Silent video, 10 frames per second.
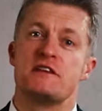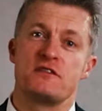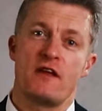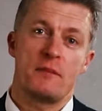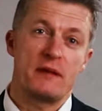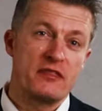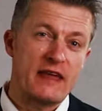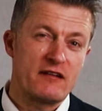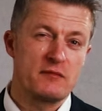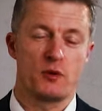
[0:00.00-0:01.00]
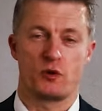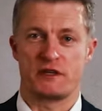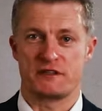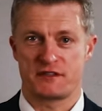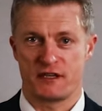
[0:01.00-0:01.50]
is developing their
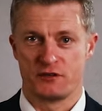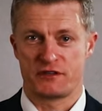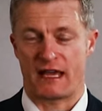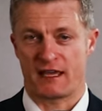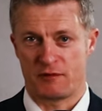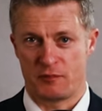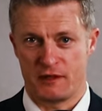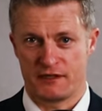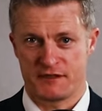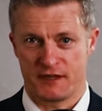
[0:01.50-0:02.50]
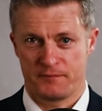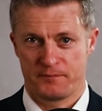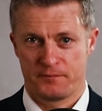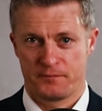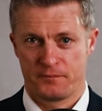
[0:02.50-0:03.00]
employees' skills and capability.
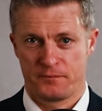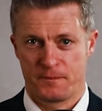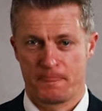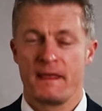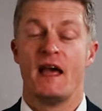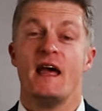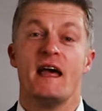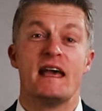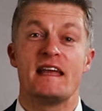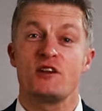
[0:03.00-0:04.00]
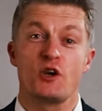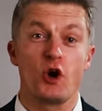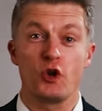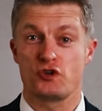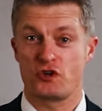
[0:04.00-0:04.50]
In
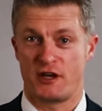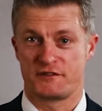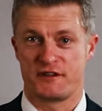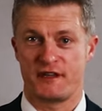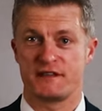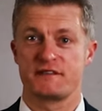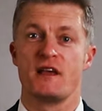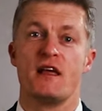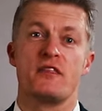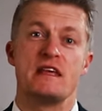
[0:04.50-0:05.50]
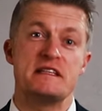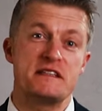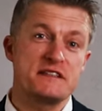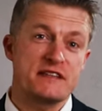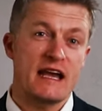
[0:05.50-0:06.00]
contrast to this, these
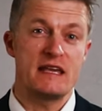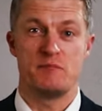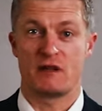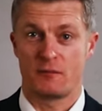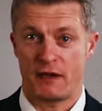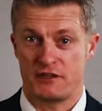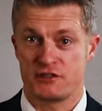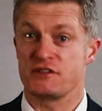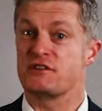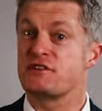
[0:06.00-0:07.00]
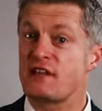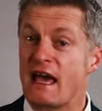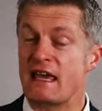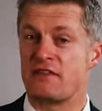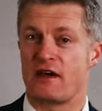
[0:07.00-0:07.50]
same middle managers
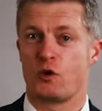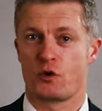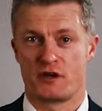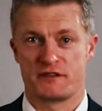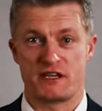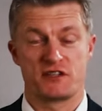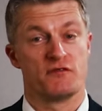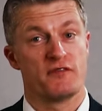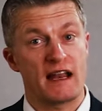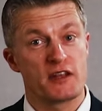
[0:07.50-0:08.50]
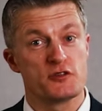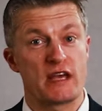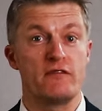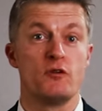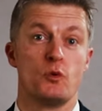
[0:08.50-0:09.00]
say their organisation values
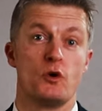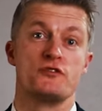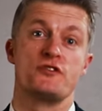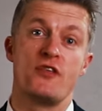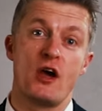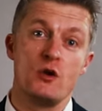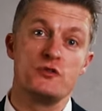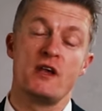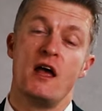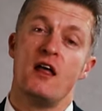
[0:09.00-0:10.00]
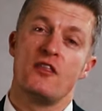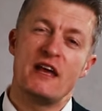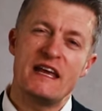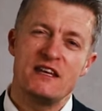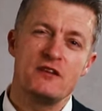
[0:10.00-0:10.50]
and rewards those
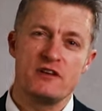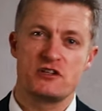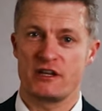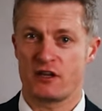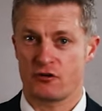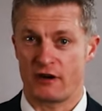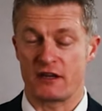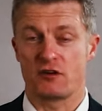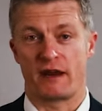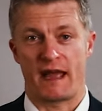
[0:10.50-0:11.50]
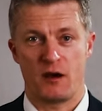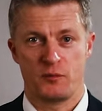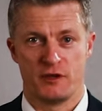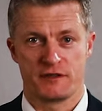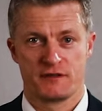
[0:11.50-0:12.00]
that individually create great
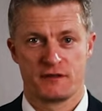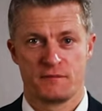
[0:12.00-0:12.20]
output